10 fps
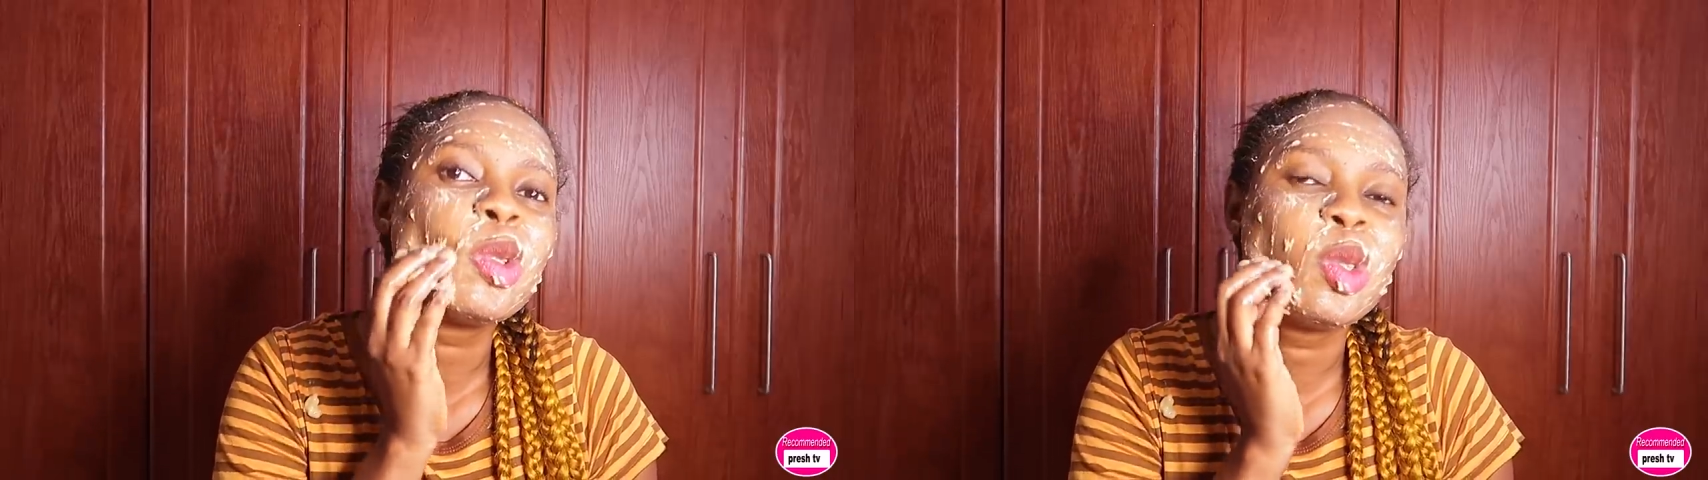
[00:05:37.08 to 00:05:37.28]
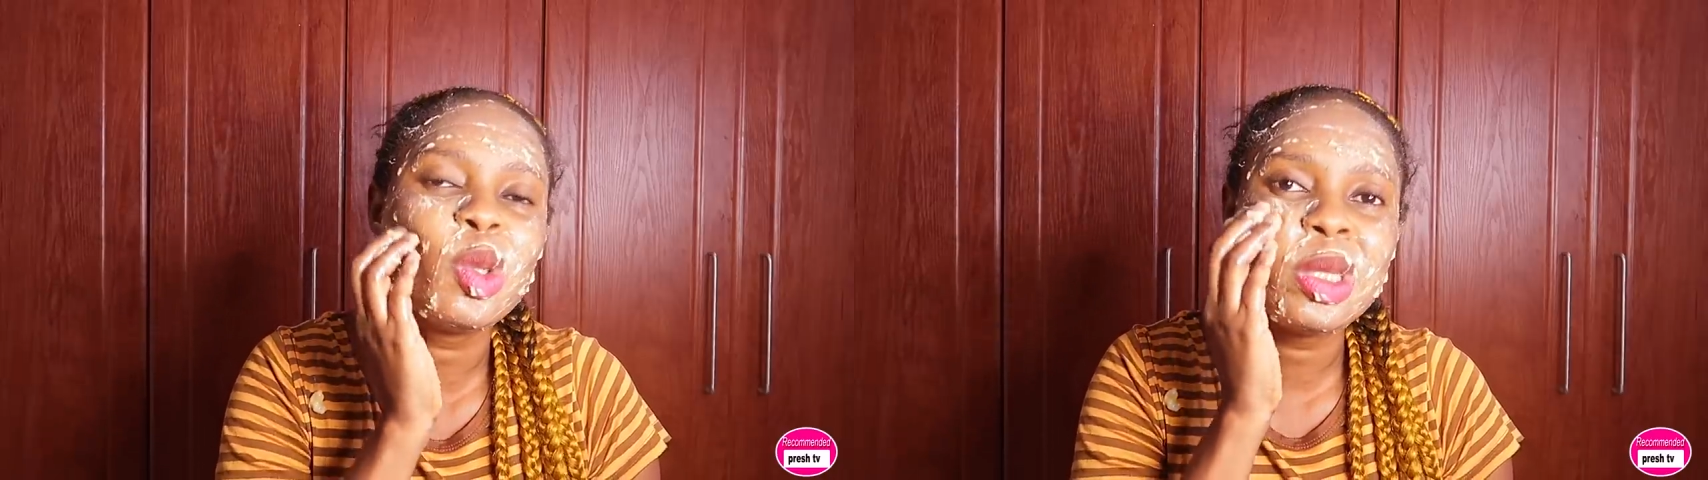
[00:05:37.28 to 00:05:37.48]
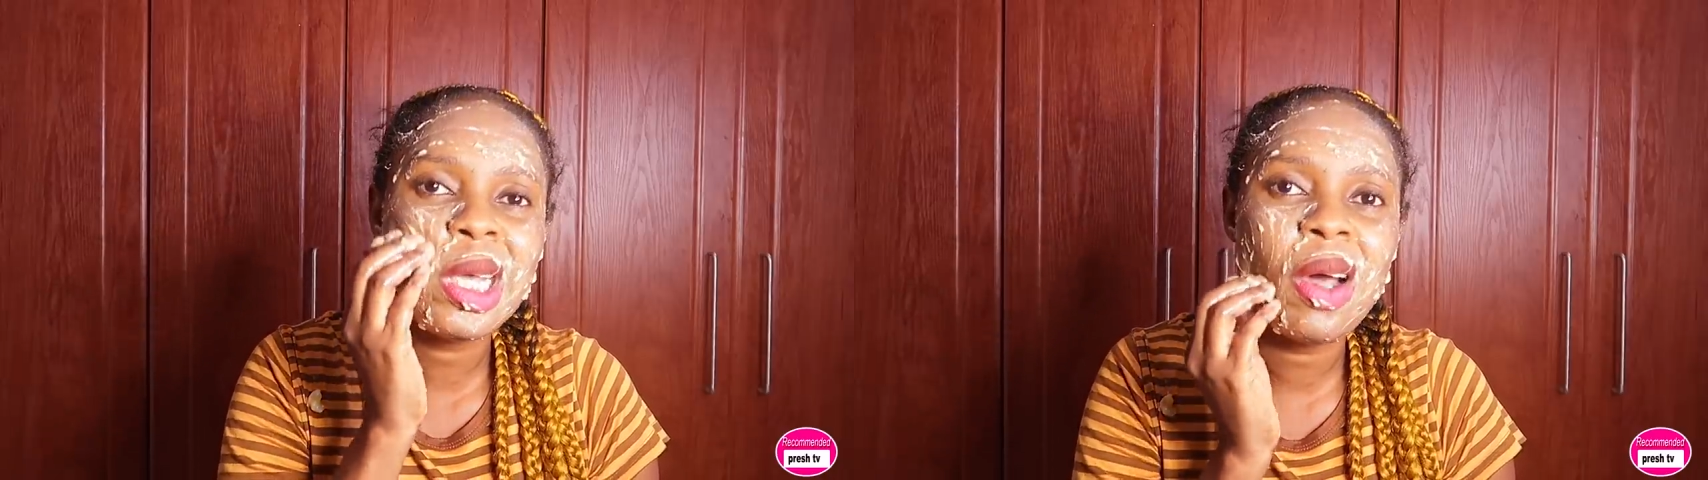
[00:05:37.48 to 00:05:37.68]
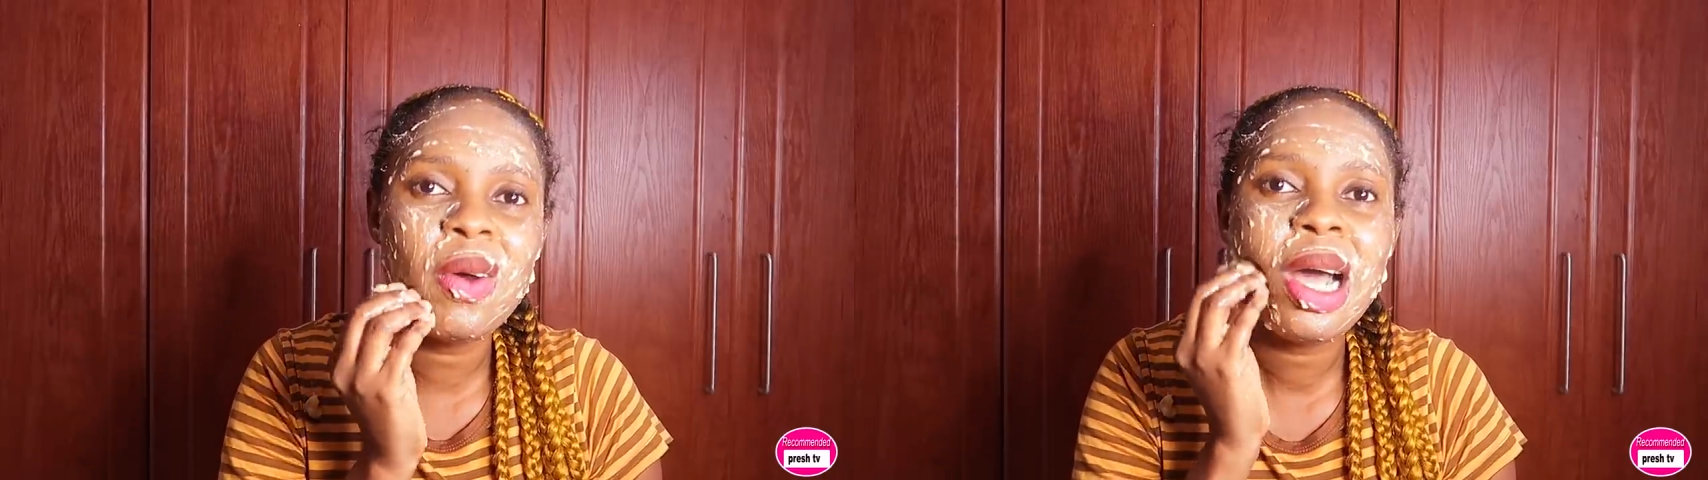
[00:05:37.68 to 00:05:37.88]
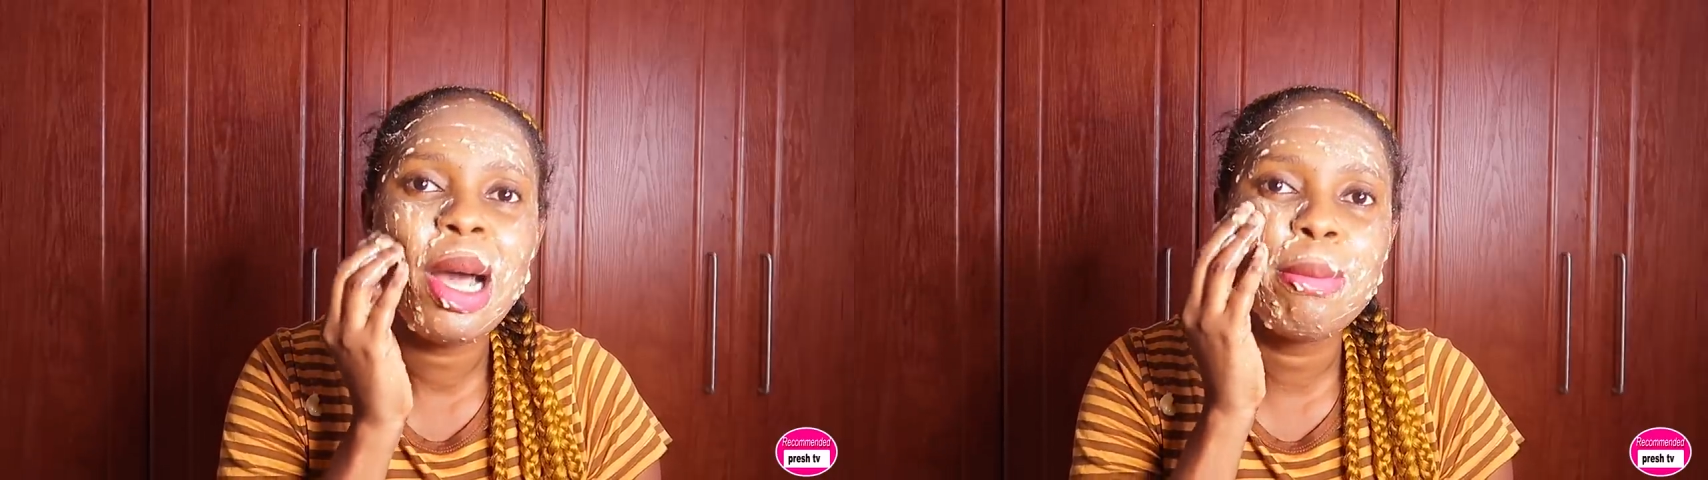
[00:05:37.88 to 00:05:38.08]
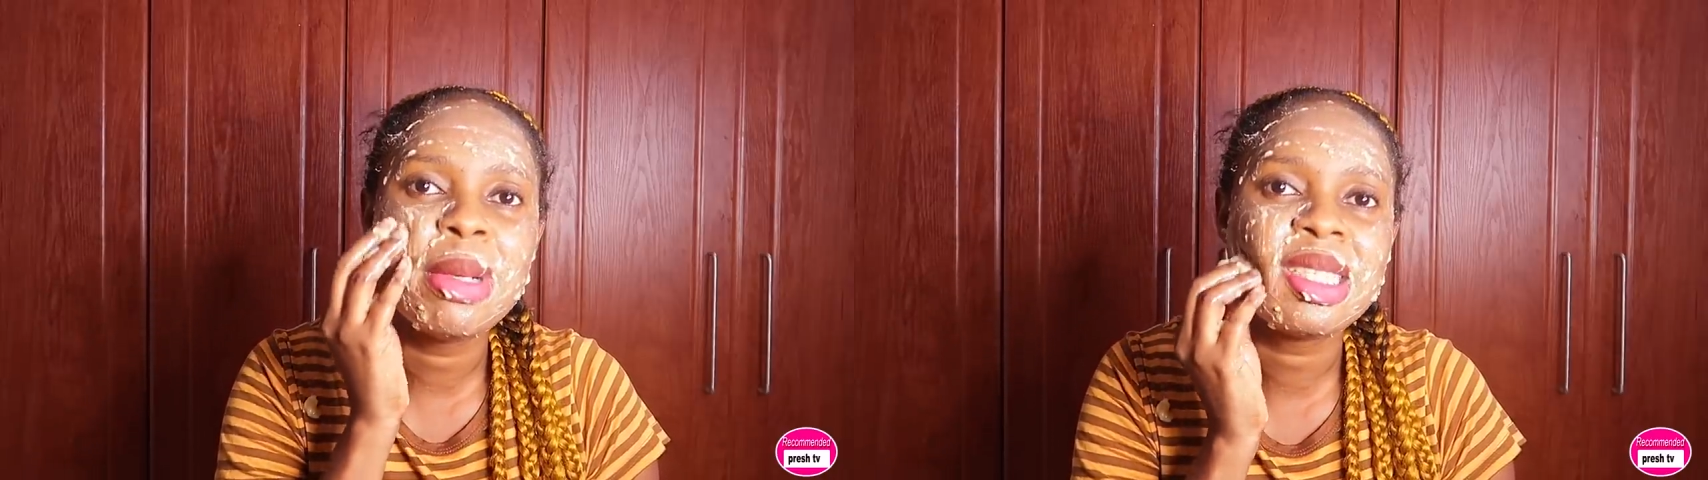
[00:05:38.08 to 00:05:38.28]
So now I'm